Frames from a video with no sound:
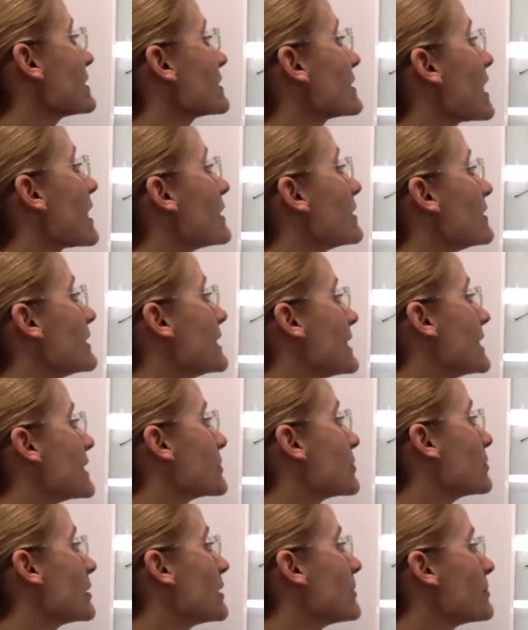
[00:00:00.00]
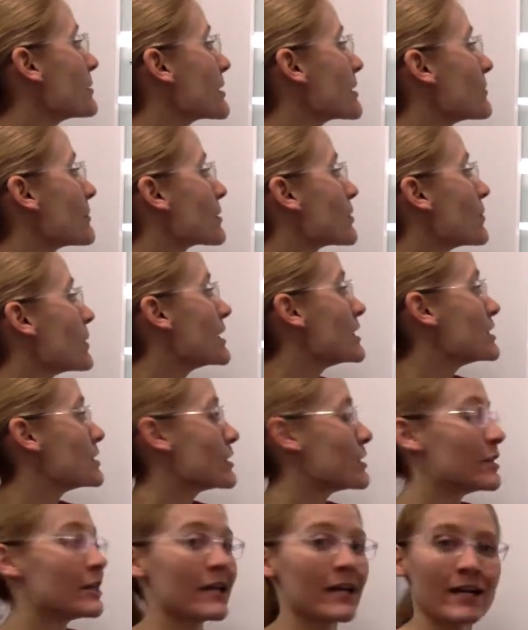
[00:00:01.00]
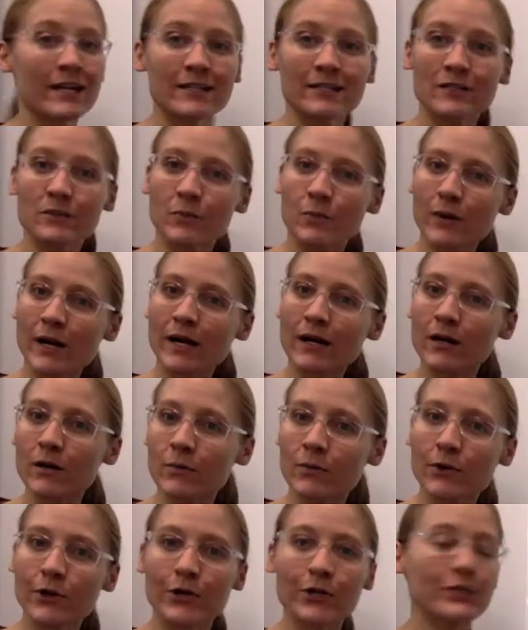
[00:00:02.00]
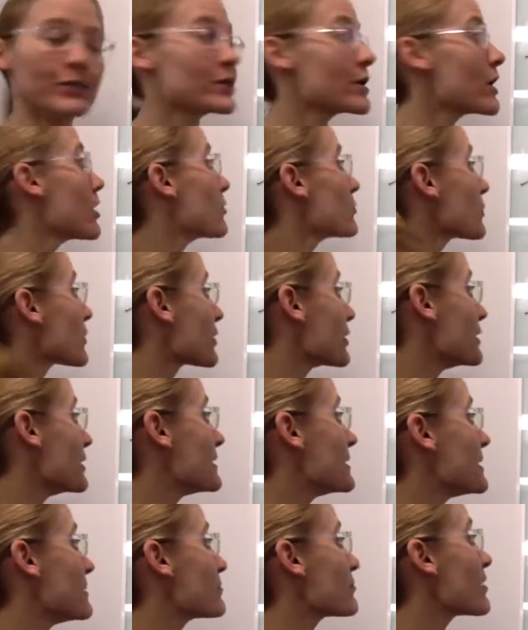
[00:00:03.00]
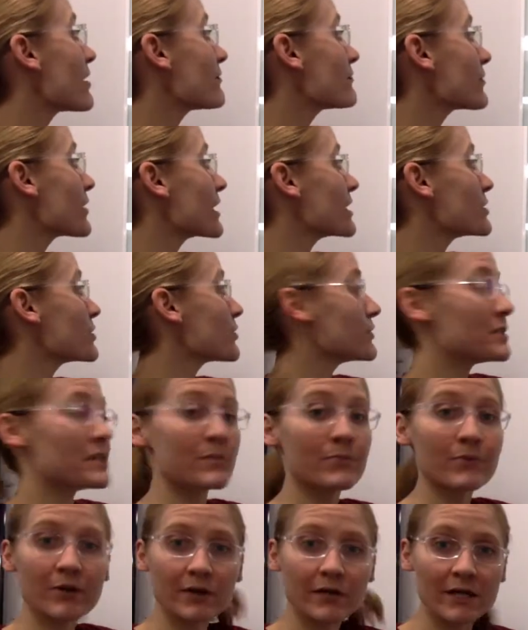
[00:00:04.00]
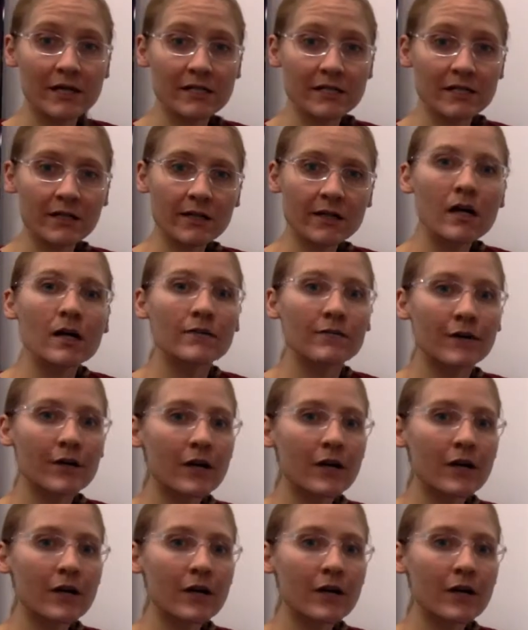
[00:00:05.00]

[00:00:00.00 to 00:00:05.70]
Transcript: side of the equilibrium equation is where we're going to go. We're going to see preferential deprotonation of the